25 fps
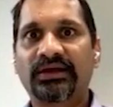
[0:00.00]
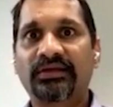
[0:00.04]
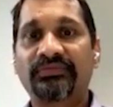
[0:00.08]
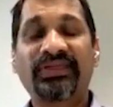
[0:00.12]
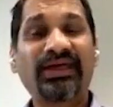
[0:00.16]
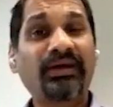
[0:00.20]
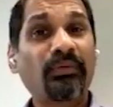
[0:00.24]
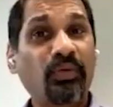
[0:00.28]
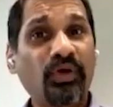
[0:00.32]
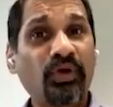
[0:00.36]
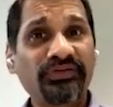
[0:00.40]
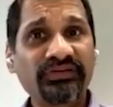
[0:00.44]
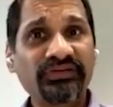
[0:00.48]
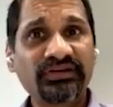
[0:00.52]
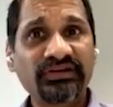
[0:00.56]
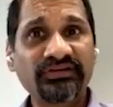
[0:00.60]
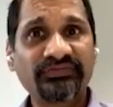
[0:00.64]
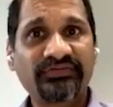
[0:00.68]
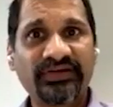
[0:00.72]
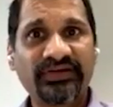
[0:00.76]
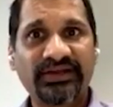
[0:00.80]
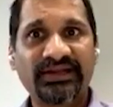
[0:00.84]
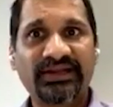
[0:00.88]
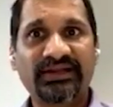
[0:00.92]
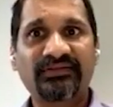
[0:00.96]
There wasn't a
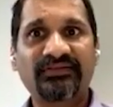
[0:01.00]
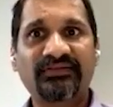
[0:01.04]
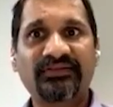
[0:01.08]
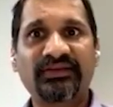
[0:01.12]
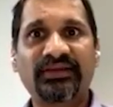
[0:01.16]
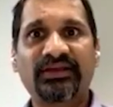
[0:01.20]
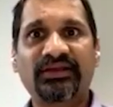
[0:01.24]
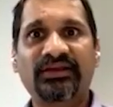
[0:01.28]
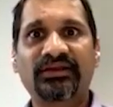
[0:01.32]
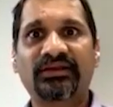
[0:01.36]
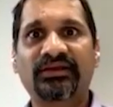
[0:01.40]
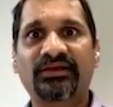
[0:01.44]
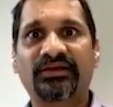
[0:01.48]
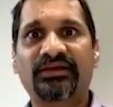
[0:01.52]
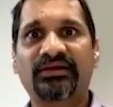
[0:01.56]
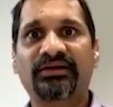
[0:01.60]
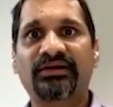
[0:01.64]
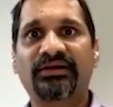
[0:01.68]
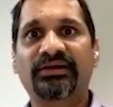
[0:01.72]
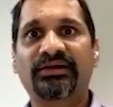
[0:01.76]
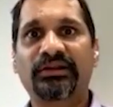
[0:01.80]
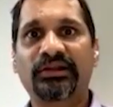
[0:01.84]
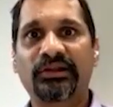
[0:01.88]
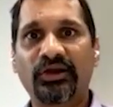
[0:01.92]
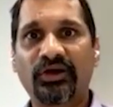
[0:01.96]
financing
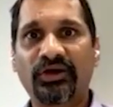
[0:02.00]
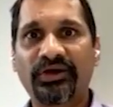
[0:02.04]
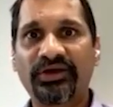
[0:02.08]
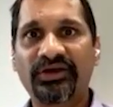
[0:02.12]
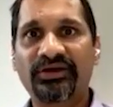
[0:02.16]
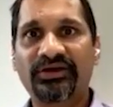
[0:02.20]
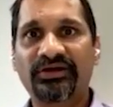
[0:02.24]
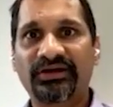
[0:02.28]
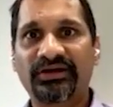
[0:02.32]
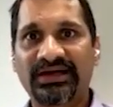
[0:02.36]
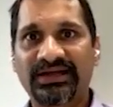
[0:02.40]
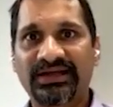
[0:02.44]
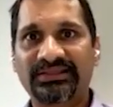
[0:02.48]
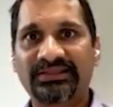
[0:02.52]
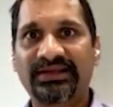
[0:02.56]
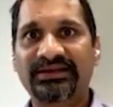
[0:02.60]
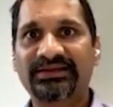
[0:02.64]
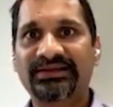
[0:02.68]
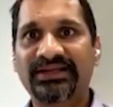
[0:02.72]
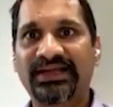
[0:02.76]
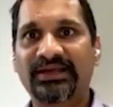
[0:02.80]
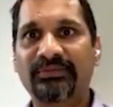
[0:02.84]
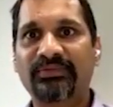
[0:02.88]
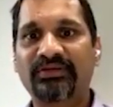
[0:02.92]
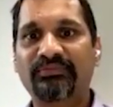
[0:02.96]
lawyer at that
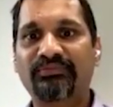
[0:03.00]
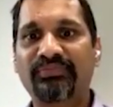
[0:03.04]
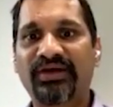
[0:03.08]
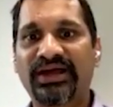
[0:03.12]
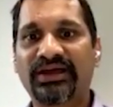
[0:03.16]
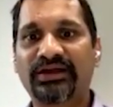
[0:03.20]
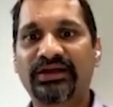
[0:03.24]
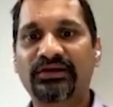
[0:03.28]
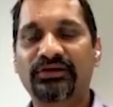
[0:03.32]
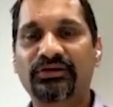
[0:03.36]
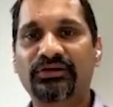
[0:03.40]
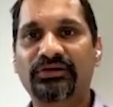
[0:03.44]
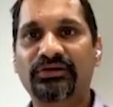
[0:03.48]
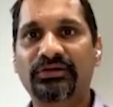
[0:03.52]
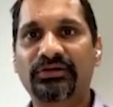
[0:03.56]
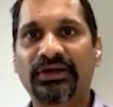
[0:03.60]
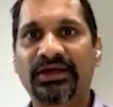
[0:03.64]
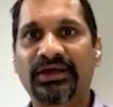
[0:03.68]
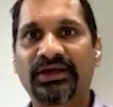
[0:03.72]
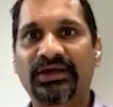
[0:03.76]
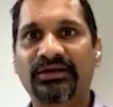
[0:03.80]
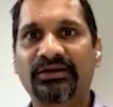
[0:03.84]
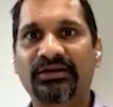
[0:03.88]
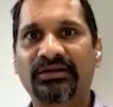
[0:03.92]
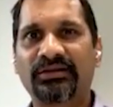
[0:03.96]
time in Bangalore,
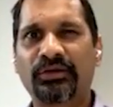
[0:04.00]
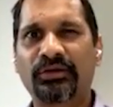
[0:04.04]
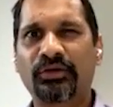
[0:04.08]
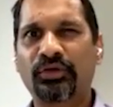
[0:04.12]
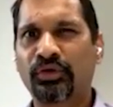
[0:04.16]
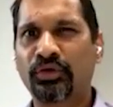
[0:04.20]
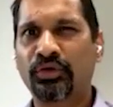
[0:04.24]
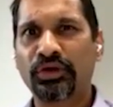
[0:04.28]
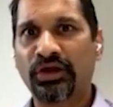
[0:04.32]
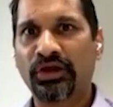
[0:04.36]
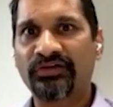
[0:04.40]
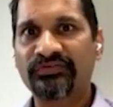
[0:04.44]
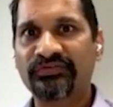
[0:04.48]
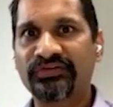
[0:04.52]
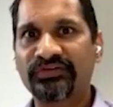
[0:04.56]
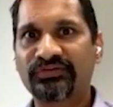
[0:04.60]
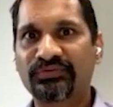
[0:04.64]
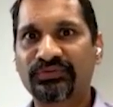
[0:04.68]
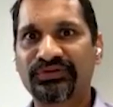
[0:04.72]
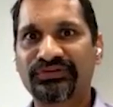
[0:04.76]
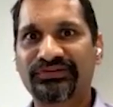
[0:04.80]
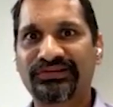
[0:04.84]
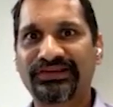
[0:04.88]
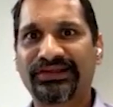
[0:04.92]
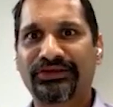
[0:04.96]
and the whole office
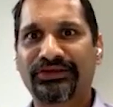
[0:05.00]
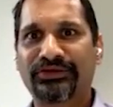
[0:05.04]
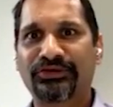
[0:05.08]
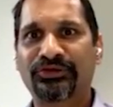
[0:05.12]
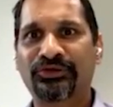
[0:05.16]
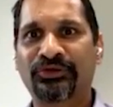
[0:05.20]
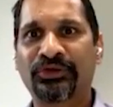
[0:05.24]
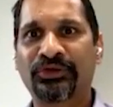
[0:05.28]
was like,